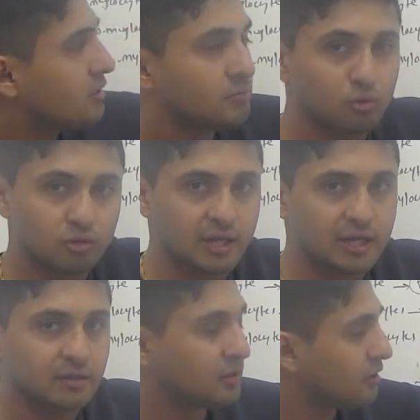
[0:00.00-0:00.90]
more,
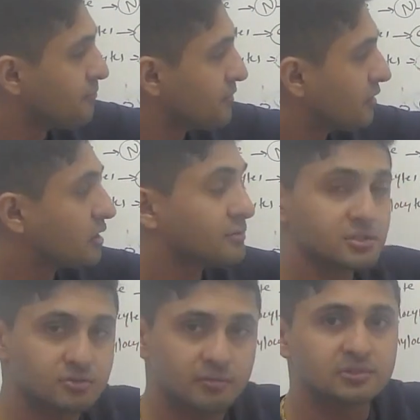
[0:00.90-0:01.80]
like a lot of
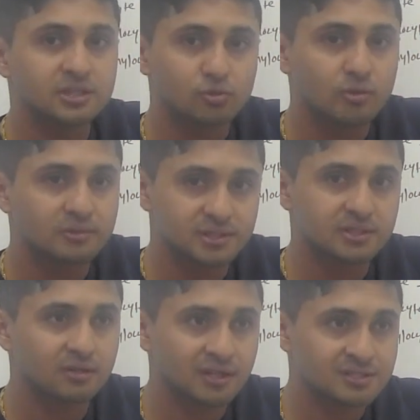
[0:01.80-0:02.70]
these red blood cells, white blood
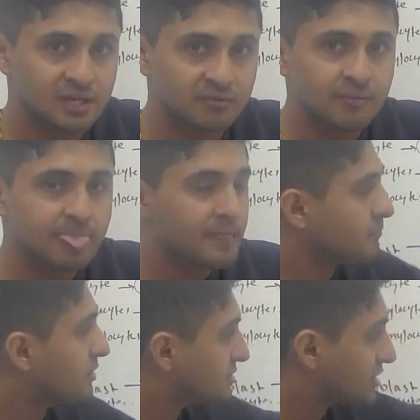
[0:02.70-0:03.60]
cells and all that stuff,
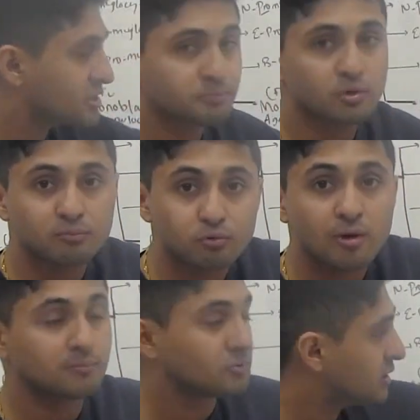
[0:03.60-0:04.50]
because there's a
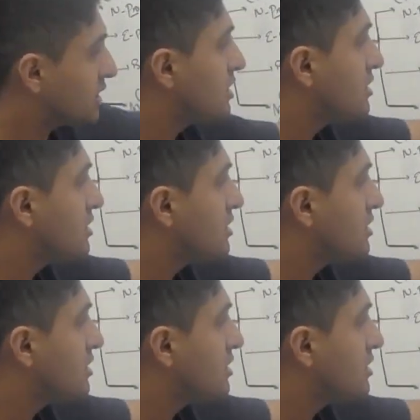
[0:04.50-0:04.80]
problem with